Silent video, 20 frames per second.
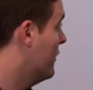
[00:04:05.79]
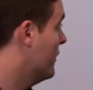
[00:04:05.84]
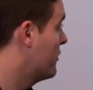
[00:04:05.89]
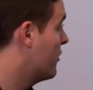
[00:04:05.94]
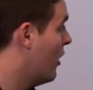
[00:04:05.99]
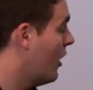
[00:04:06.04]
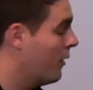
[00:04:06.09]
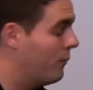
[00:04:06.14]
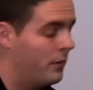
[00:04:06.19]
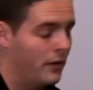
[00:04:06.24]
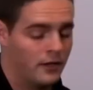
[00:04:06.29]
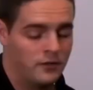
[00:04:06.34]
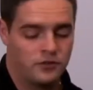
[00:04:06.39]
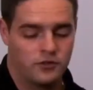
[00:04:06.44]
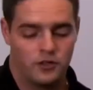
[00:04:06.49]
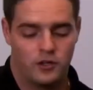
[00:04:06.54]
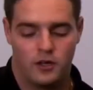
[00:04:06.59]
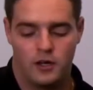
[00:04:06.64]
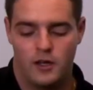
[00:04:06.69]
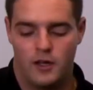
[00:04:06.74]
the top
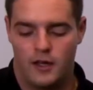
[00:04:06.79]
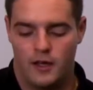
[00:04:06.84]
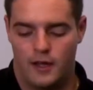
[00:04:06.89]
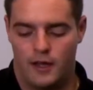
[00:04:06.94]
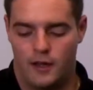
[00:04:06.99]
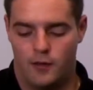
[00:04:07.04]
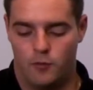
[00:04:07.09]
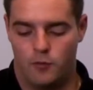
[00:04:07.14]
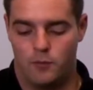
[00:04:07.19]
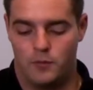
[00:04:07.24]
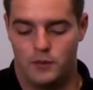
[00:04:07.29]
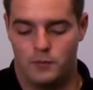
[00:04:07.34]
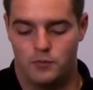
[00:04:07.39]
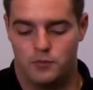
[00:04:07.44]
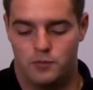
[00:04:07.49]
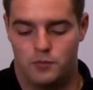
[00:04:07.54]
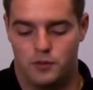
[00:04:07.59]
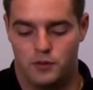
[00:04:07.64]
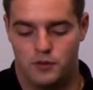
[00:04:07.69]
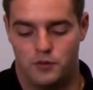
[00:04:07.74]
picture, it will be
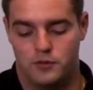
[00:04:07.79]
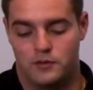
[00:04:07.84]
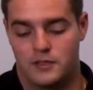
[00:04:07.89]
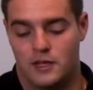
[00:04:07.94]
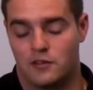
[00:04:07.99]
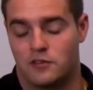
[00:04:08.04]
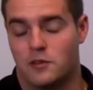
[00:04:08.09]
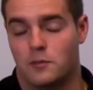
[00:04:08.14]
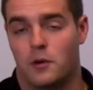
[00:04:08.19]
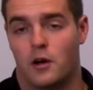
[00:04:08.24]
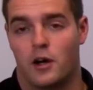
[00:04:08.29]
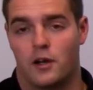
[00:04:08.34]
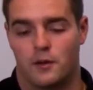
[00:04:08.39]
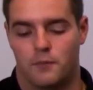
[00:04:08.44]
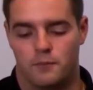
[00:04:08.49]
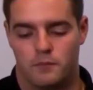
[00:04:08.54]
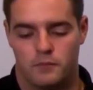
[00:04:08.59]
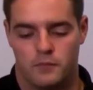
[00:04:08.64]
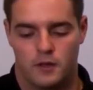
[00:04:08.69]
produced out the bottom.